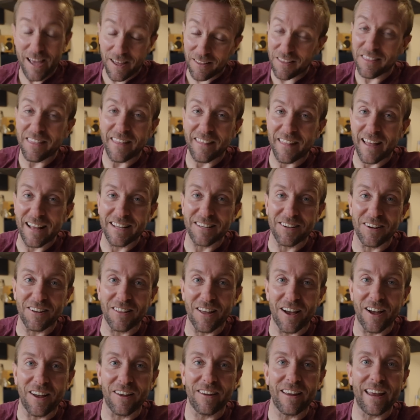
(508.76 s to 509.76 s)
The other thing they do
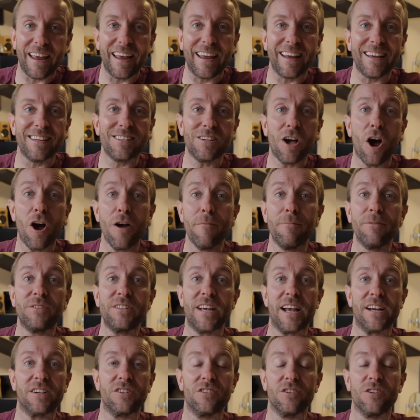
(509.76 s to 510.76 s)
though is home
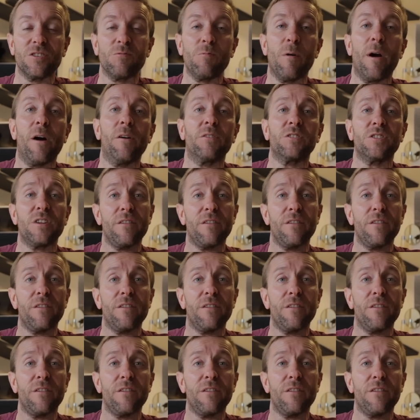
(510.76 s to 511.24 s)
protection as well.